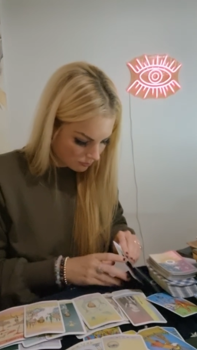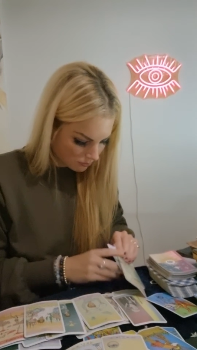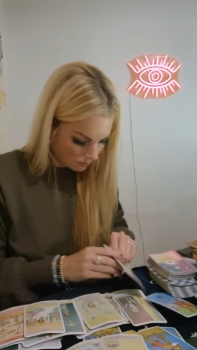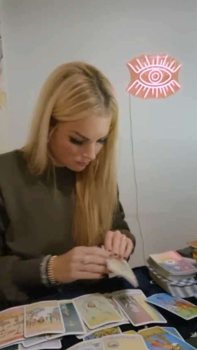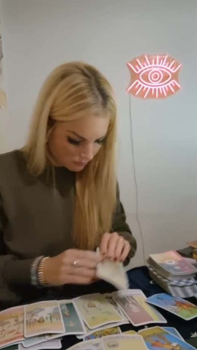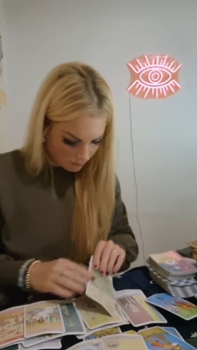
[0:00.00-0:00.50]

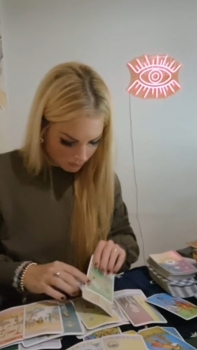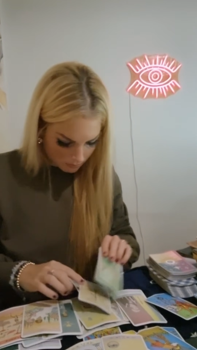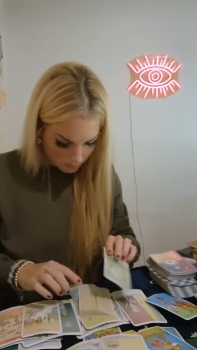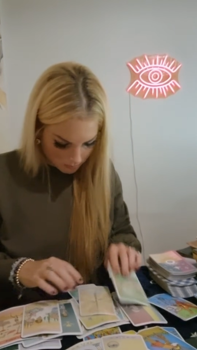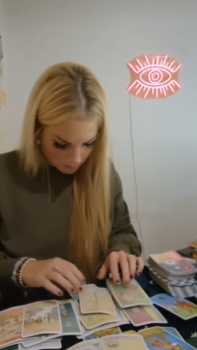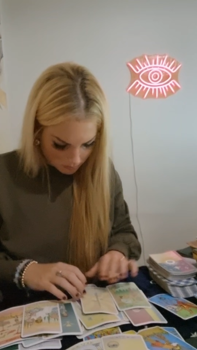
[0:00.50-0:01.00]

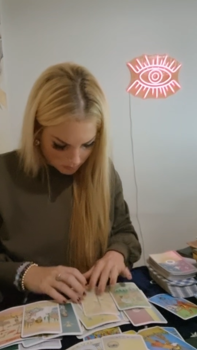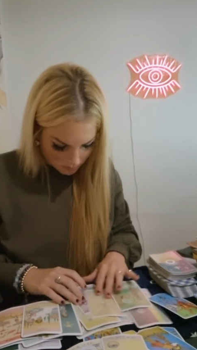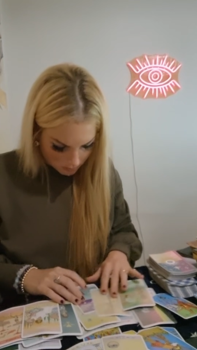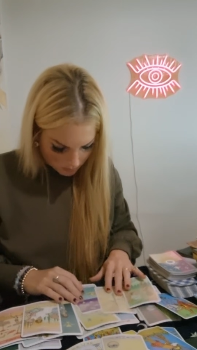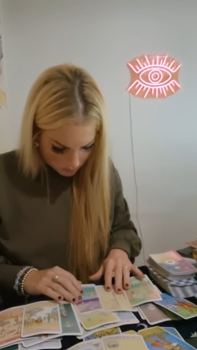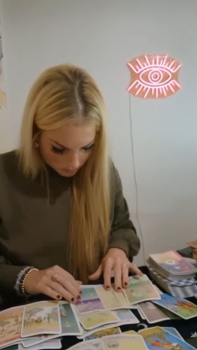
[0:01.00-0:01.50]

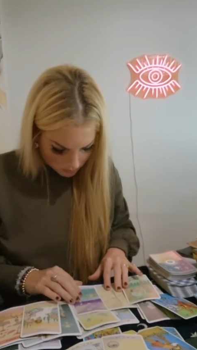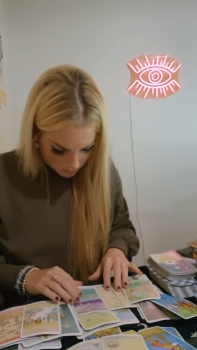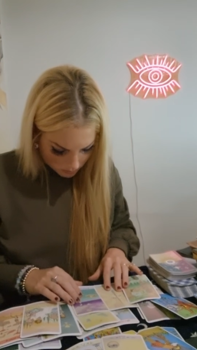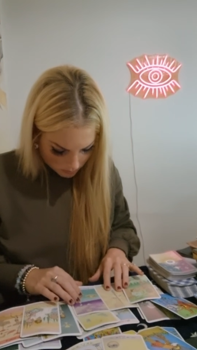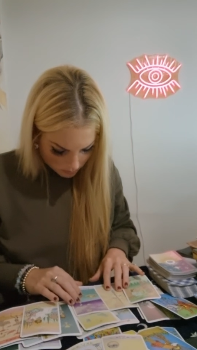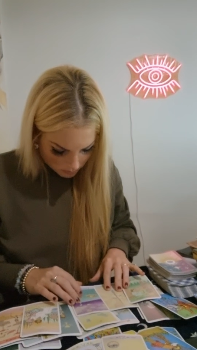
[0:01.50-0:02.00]

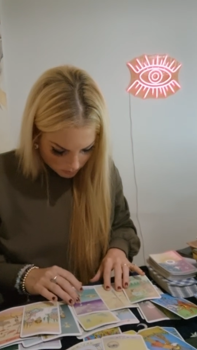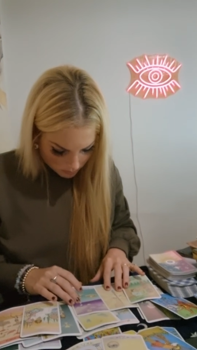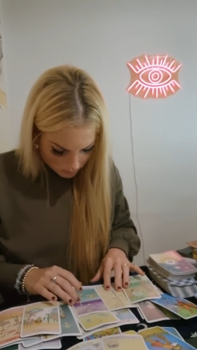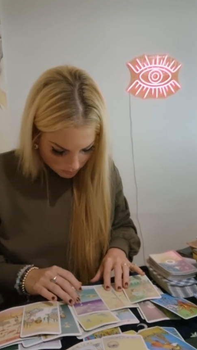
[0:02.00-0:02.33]
(silence)